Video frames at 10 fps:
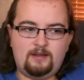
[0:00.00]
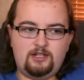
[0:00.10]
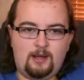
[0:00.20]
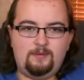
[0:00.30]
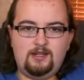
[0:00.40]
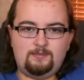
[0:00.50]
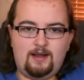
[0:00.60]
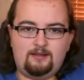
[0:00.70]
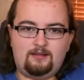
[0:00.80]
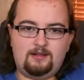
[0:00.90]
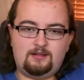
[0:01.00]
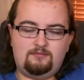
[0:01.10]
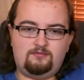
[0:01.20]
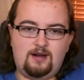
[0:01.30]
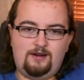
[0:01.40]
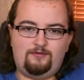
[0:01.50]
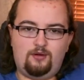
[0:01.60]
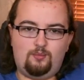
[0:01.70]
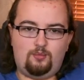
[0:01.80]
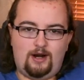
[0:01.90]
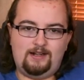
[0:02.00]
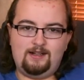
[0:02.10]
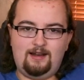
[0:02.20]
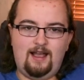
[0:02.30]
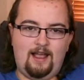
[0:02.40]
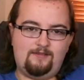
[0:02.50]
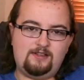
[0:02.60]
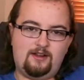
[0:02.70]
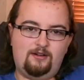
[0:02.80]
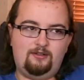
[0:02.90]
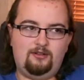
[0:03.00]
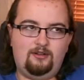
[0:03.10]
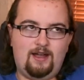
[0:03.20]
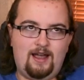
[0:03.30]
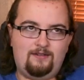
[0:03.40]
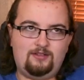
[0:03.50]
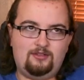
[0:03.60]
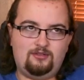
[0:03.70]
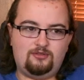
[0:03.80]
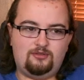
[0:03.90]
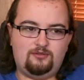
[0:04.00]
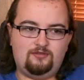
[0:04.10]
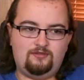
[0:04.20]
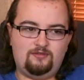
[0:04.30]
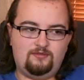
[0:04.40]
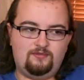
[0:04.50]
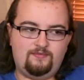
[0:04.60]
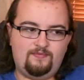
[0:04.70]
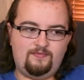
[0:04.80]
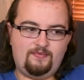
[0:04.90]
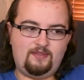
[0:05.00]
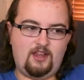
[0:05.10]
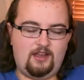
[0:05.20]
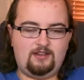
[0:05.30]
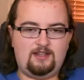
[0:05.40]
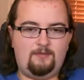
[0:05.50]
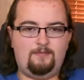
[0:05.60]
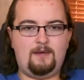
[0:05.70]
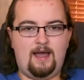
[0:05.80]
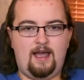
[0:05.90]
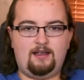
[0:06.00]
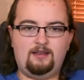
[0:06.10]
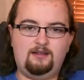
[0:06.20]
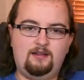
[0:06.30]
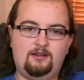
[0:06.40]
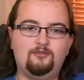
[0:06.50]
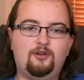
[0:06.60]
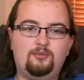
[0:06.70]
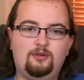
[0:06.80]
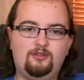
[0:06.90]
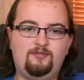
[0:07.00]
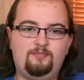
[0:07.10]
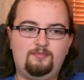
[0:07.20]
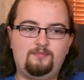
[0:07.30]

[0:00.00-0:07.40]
Japanese manga is read from right to left, so you have to sort of take a step back, ignore what you've